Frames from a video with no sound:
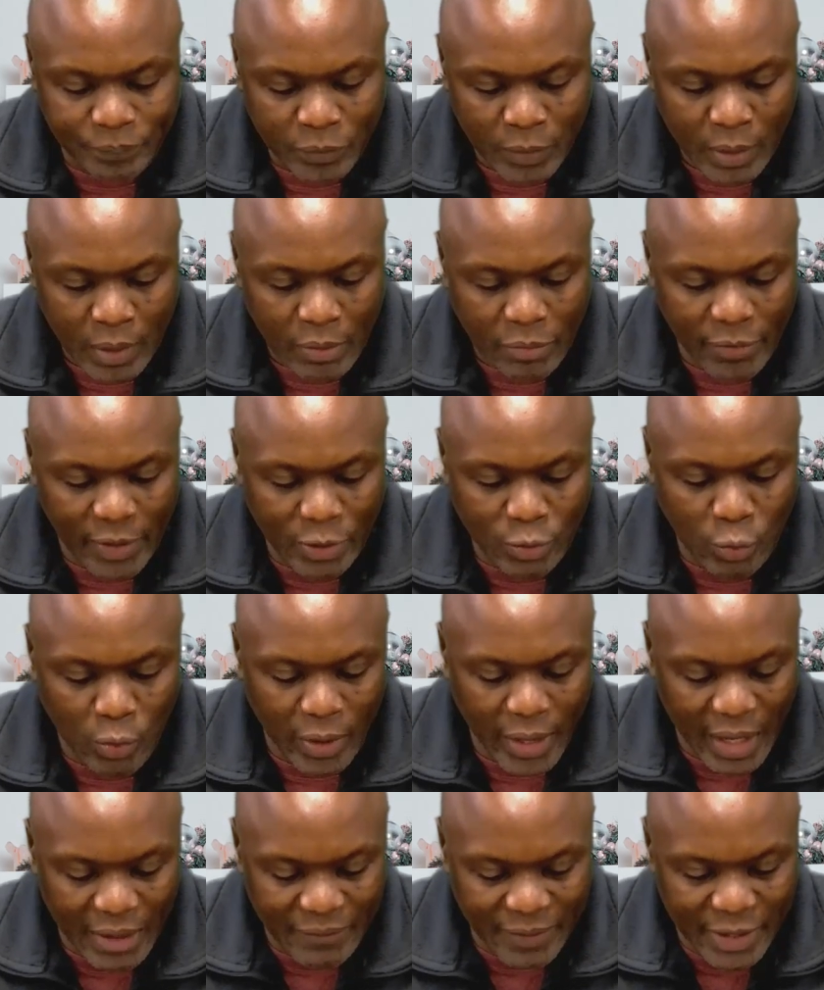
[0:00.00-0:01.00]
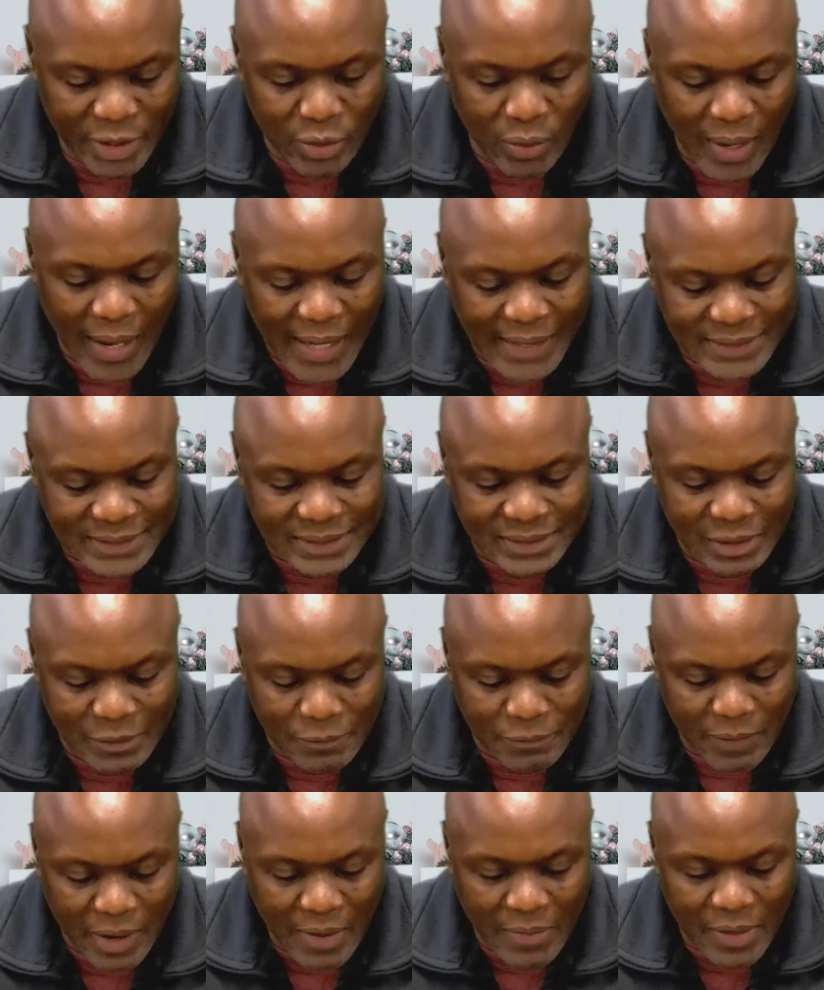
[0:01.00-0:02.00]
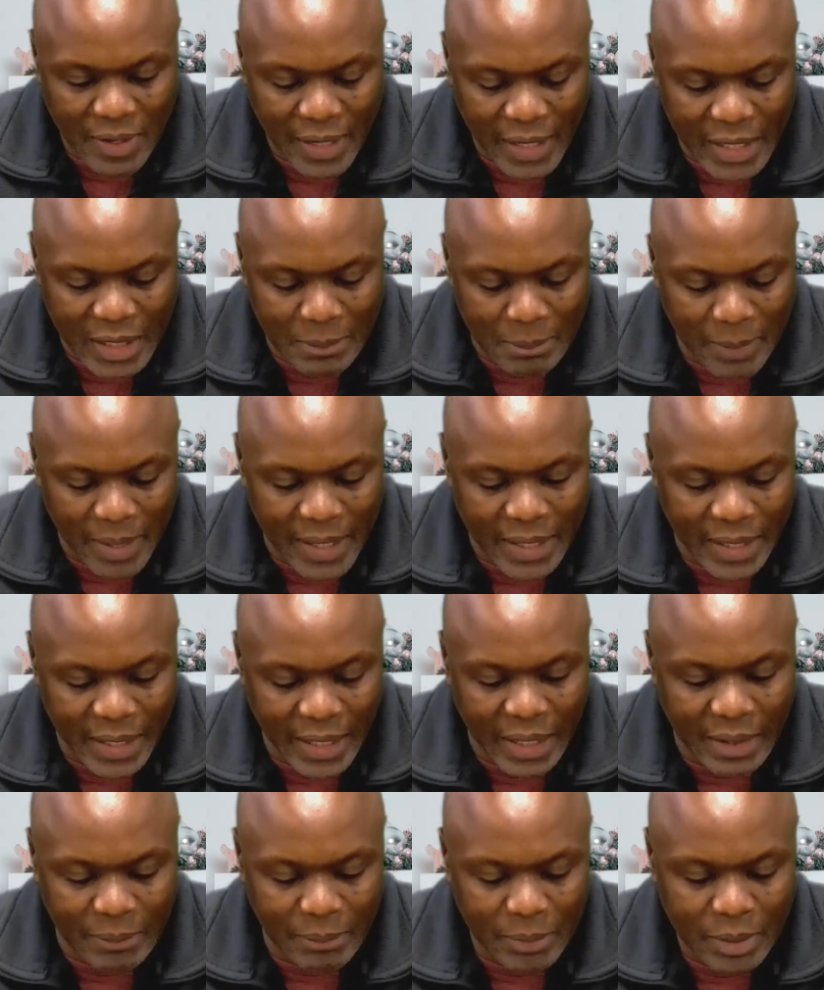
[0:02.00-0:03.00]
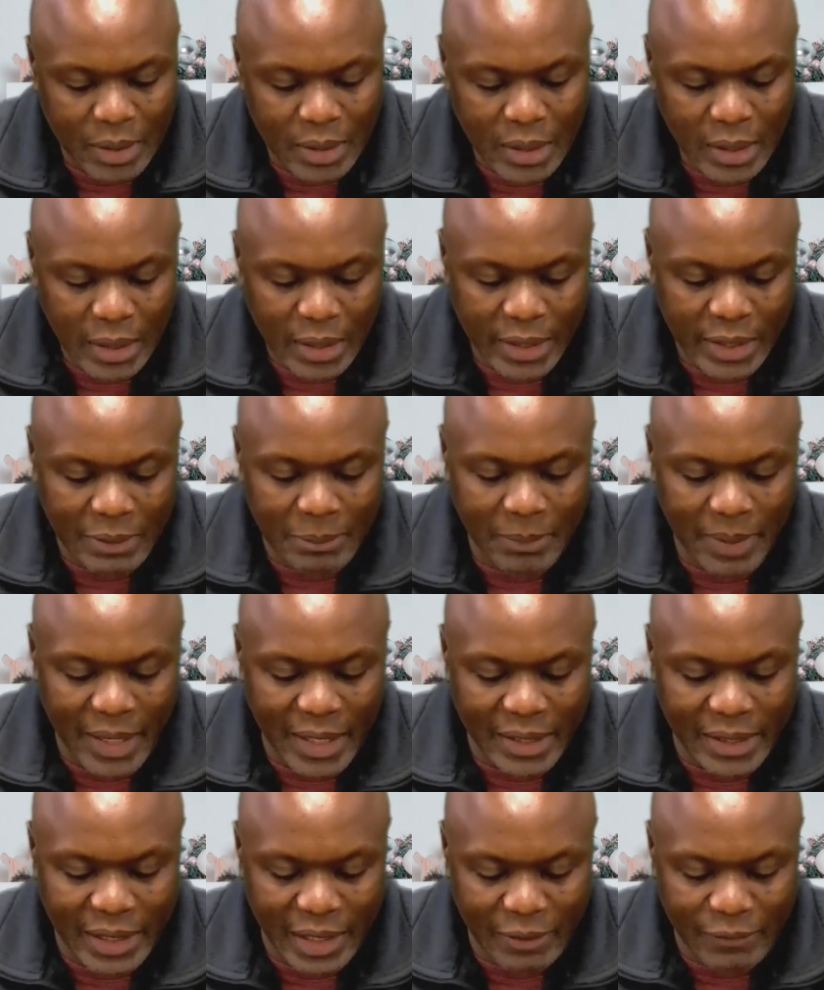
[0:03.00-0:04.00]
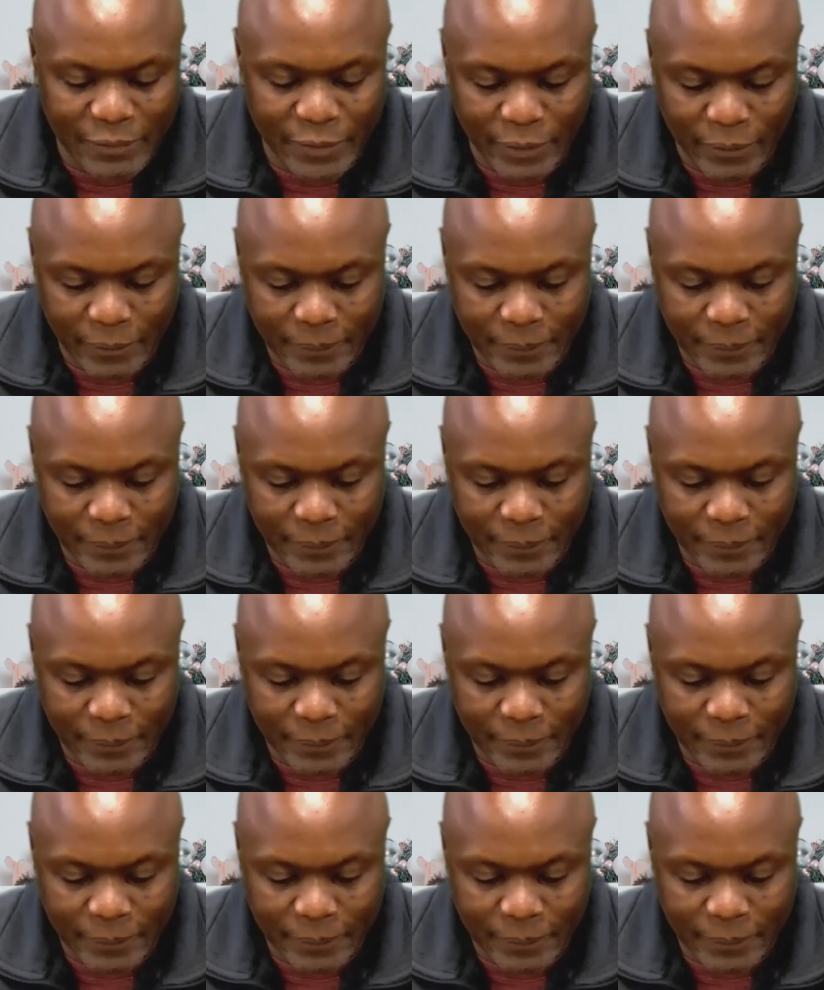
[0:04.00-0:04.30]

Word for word: that whatever you ask the Father in my name, he may give you.